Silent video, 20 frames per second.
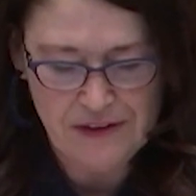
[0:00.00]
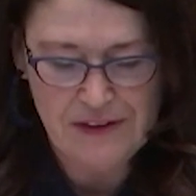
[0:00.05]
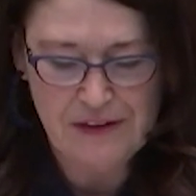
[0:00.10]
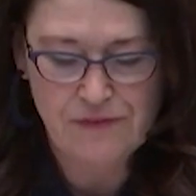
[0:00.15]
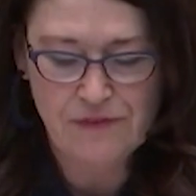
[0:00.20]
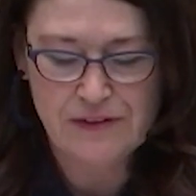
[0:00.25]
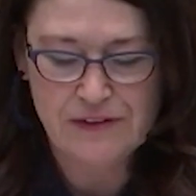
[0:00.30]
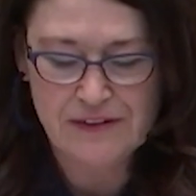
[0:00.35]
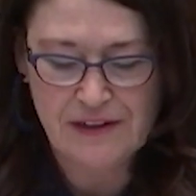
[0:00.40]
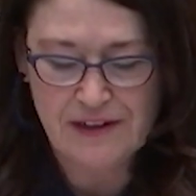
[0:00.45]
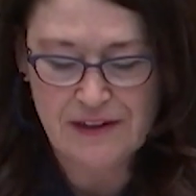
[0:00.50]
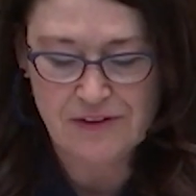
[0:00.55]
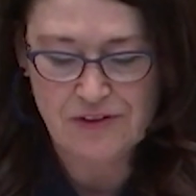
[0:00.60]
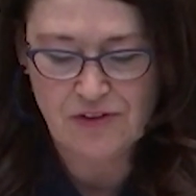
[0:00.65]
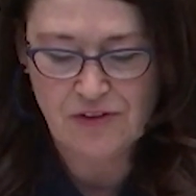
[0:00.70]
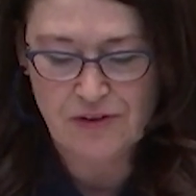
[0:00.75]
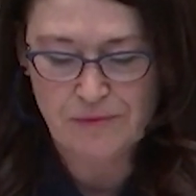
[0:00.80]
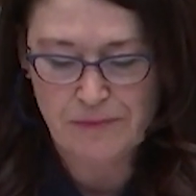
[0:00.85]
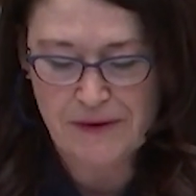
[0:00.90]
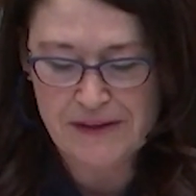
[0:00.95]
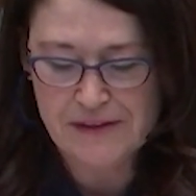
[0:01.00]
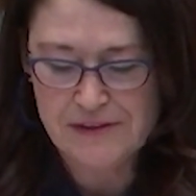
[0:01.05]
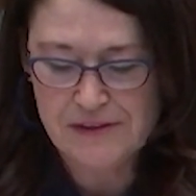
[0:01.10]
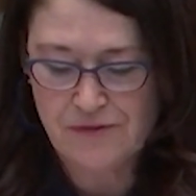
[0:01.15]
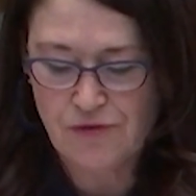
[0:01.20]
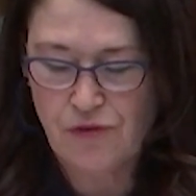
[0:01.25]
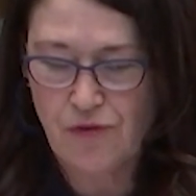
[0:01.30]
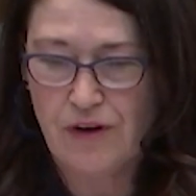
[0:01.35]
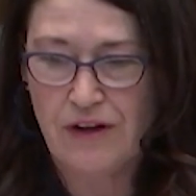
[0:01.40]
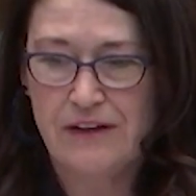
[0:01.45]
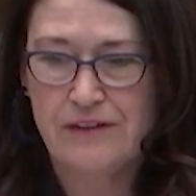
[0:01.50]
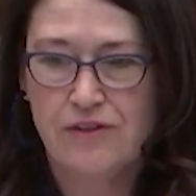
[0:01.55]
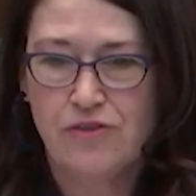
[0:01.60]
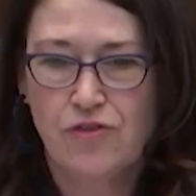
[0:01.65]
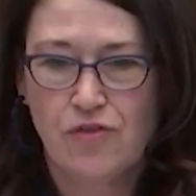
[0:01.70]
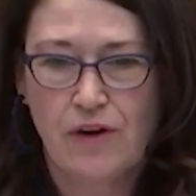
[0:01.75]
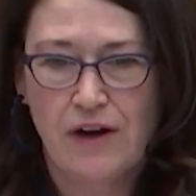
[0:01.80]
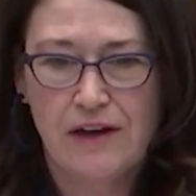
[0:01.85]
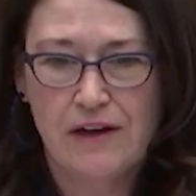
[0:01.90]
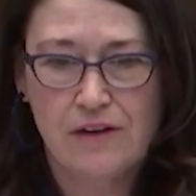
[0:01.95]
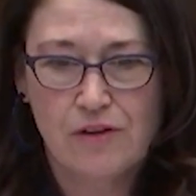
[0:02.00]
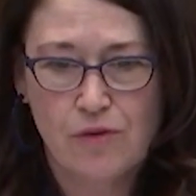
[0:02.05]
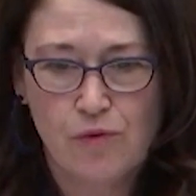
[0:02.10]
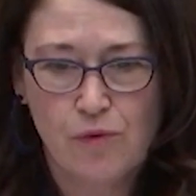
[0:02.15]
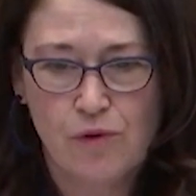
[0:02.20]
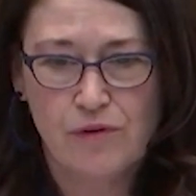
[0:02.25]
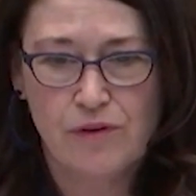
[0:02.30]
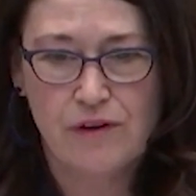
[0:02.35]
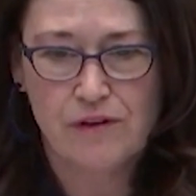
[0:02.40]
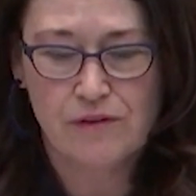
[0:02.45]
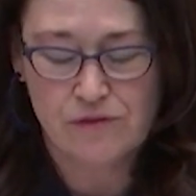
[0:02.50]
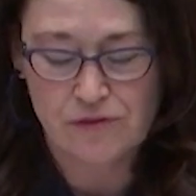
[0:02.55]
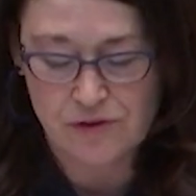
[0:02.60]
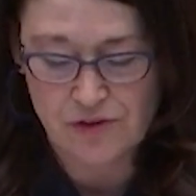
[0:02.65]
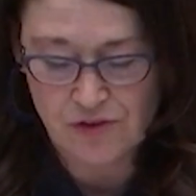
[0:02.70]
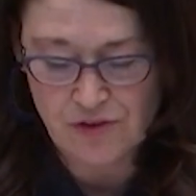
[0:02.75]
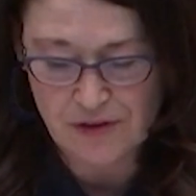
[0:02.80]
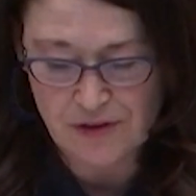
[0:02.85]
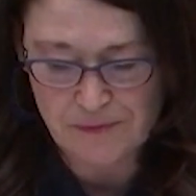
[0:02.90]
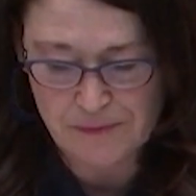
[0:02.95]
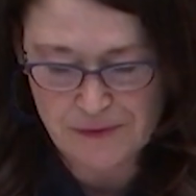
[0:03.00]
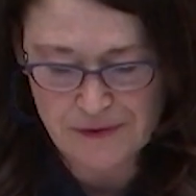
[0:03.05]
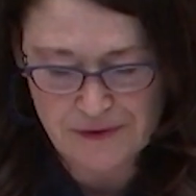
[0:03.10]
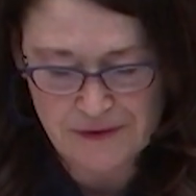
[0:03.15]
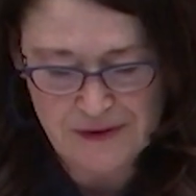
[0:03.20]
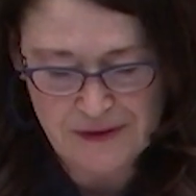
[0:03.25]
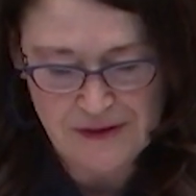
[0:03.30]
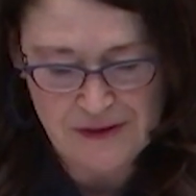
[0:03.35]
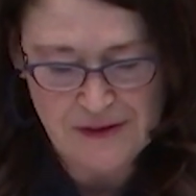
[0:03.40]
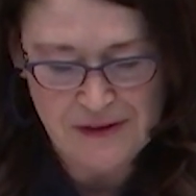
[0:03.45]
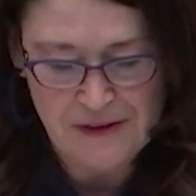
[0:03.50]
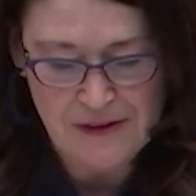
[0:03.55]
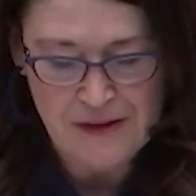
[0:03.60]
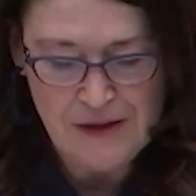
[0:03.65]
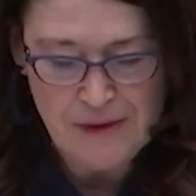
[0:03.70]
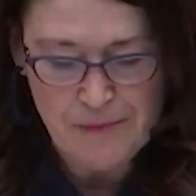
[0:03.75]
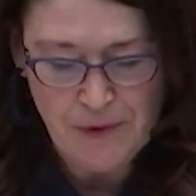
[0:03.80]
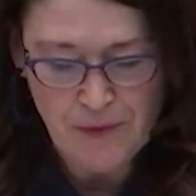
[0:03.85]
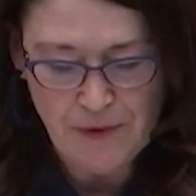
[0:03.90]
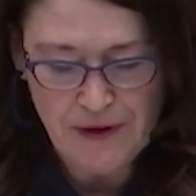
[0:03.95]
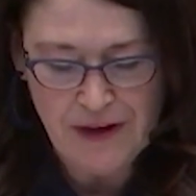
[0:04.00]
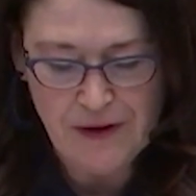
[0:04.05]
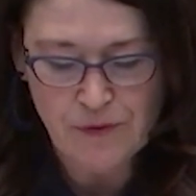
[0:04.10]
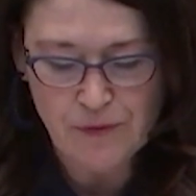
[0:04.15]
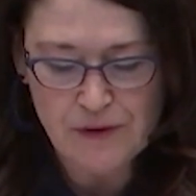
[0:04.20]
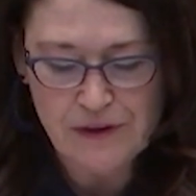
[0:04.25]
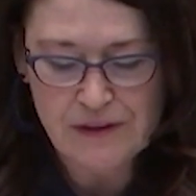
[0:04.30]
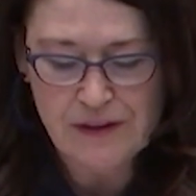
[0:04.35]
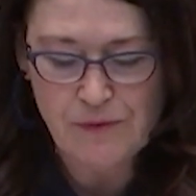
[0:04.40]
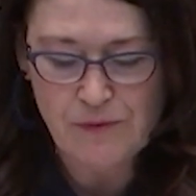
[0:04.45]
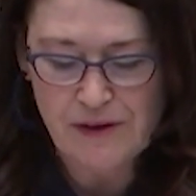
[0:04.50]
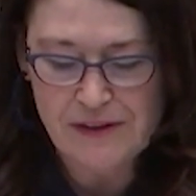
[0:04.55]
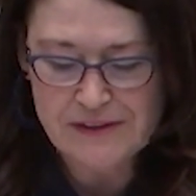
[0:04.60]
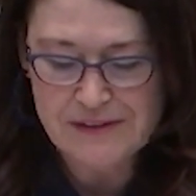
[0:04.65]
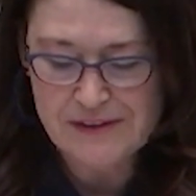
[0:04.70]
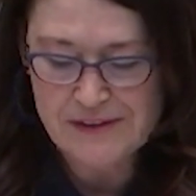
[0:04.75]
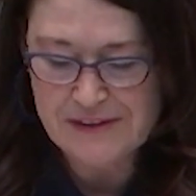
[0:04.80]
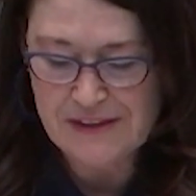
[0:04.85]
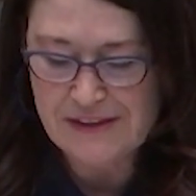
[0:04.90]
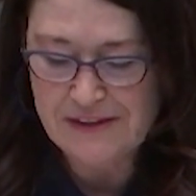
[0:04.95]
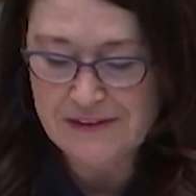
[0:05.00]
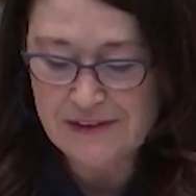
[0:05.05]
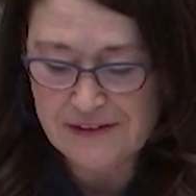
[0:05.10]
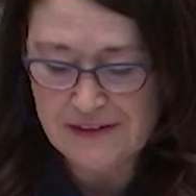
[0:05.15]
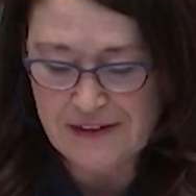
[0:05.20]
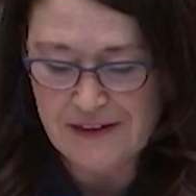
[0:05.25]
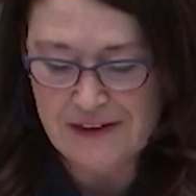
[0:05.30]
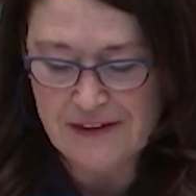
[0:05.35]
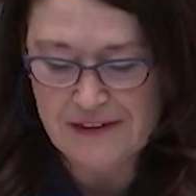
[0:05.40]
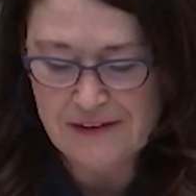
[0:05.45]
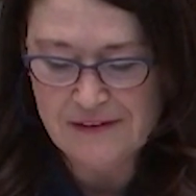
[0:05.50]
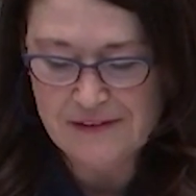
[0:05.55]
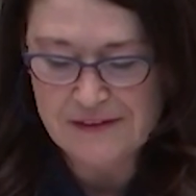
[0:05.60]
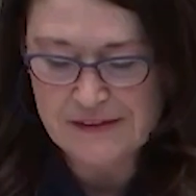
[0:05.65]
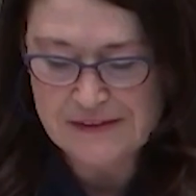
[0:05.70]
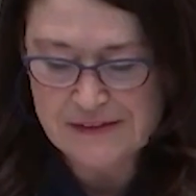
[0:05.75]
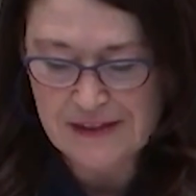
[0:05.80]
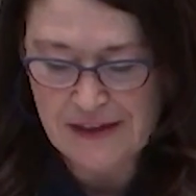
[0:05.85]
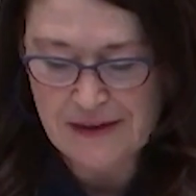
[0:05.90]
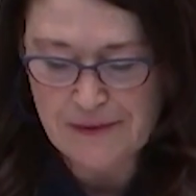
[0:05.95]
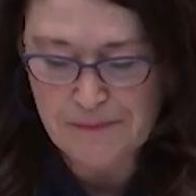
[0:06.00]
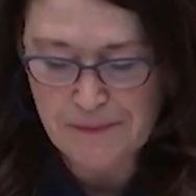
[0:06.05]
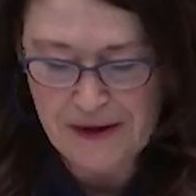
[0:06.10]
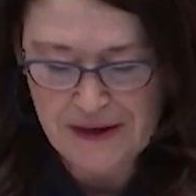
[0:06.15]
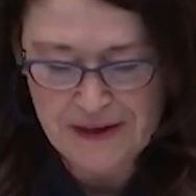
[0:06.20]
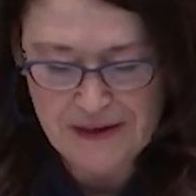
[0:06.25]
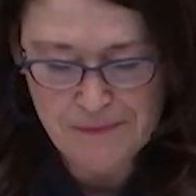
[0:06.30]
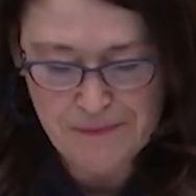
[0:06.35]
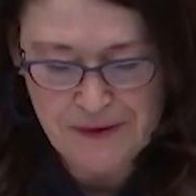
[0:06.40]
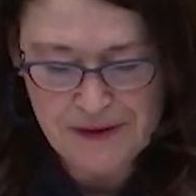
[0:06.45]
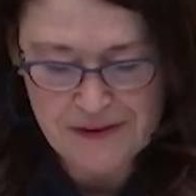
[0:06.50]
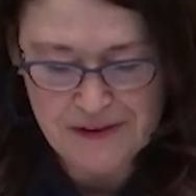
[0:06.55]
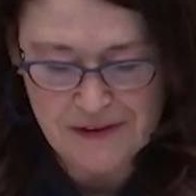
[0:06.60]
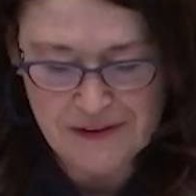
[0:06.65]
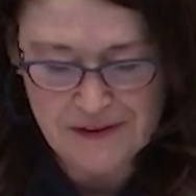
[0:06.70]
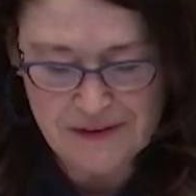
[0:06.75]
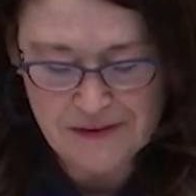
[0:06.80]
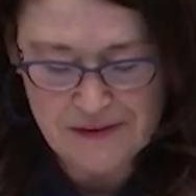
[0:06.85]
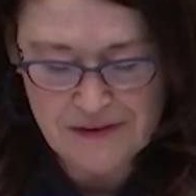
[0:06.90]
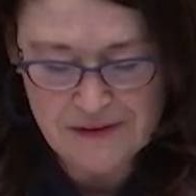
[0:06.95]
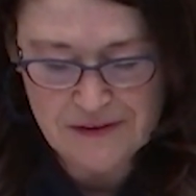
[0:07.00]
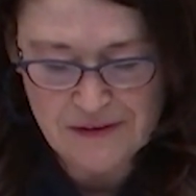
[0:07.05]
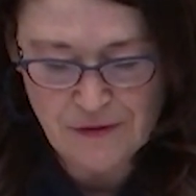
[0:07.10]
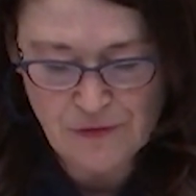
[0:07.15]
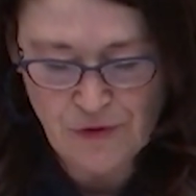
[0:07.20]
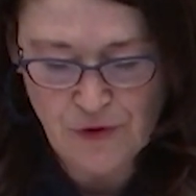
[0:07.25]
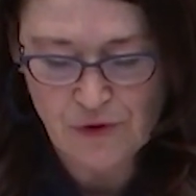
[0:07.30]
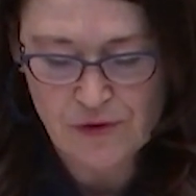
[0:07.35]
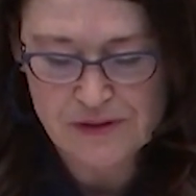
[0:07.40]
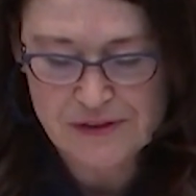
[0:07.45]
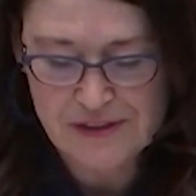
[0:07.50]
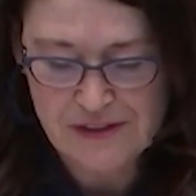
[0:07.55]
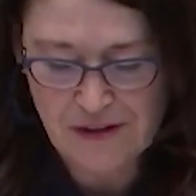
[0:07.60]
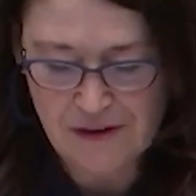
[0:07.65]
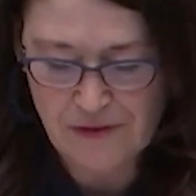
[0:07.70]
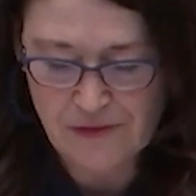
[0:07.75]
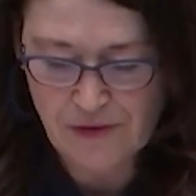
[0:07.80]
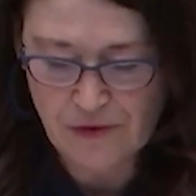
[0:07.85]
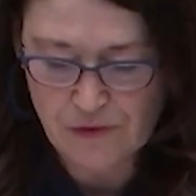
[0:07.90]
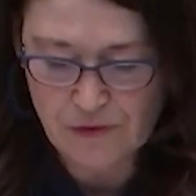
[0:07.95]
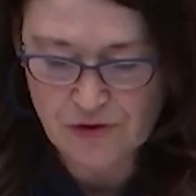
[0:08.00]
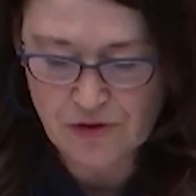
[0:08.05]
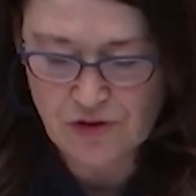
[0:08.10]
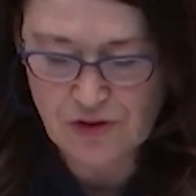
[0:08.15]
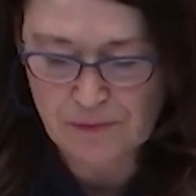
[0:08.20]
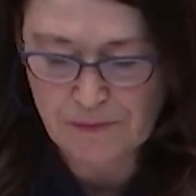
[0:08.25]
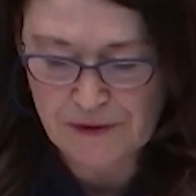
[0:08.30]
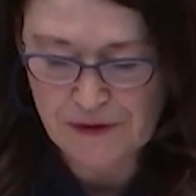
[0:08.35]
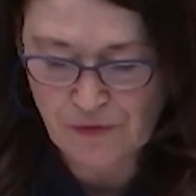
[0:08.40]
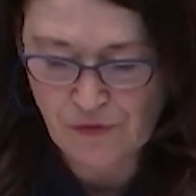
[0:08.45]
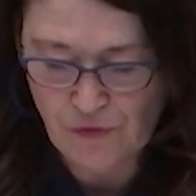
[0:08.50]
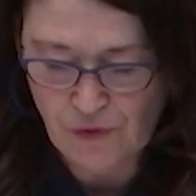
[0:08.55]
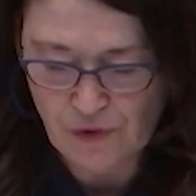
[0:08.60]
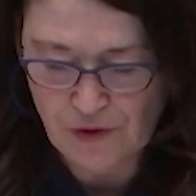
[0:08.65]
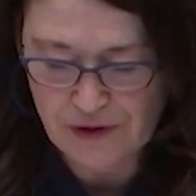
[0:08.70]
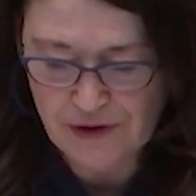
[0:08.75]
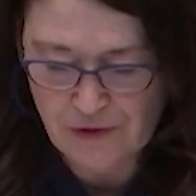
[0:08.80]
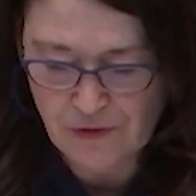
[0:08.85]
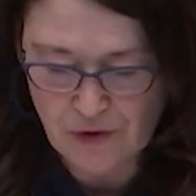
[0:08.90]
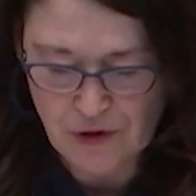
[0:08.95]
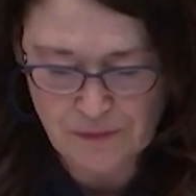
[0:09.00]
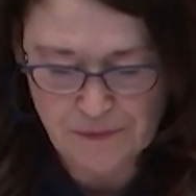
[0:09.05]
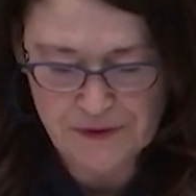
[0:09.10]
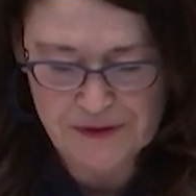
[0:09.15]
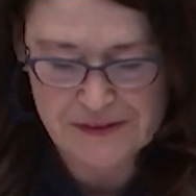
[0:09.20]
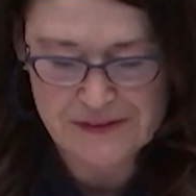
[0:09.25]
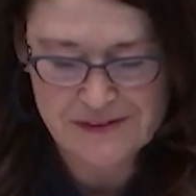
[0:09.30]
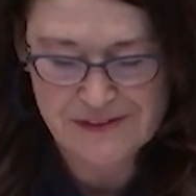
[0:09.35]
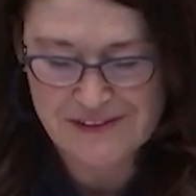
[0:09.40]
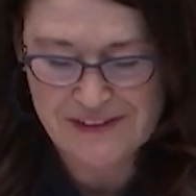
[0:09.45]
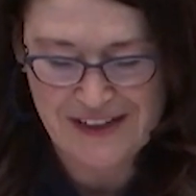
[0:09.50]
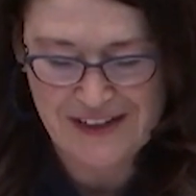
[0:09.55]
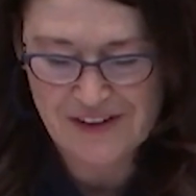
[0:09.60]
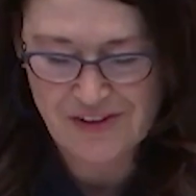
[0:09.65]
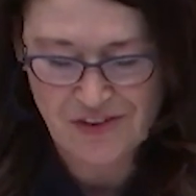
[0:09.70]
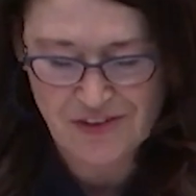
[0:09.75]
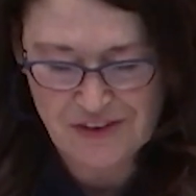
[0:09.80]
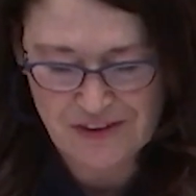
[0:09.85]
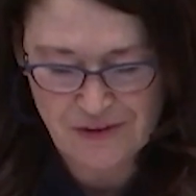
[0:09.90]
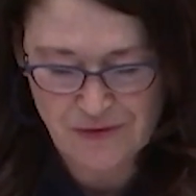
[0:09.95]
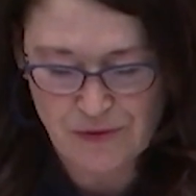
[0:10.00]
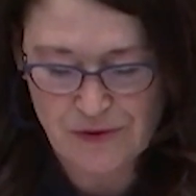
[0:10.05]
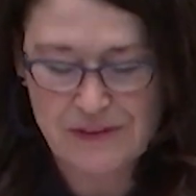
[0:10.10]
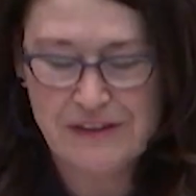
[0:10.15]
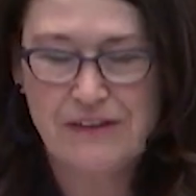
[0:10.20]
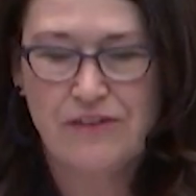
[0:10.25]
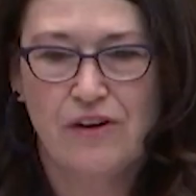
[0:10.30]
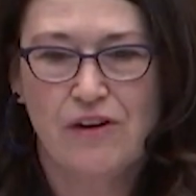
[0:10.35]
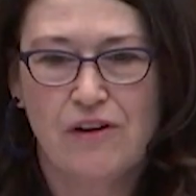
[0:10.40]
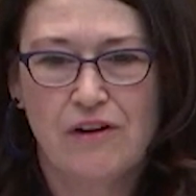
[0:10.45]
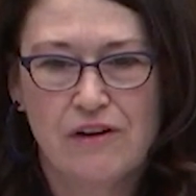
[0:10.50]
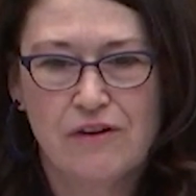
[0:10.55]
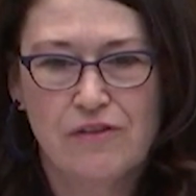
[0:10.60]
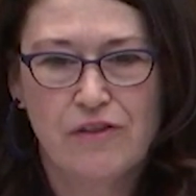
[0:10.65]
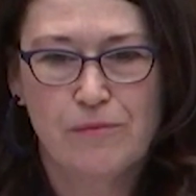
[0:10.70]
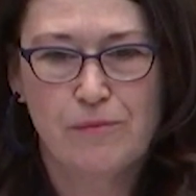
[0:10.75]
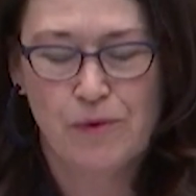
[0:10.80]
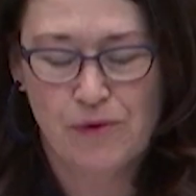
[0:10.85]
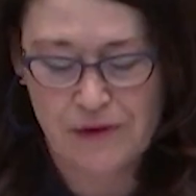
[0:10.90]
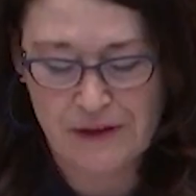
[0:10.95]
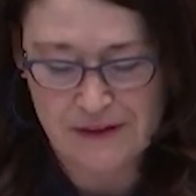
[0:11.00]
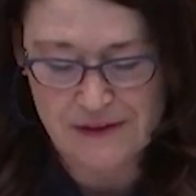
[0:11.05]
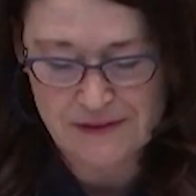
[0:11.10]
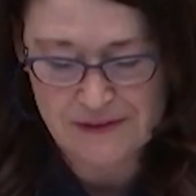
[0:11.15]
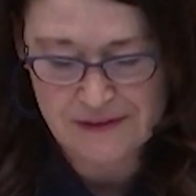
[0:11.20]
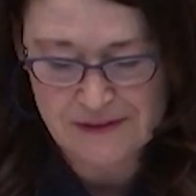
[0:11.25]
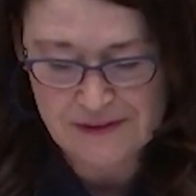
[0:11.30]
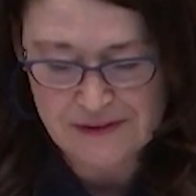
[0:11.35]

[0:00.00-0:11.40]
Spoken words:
even touched the mess of trying to track quota ownership. But what I really want to say today is that, in my opinion, focusing on the ownership being foreign and corporate isn't actually really the heart of the point.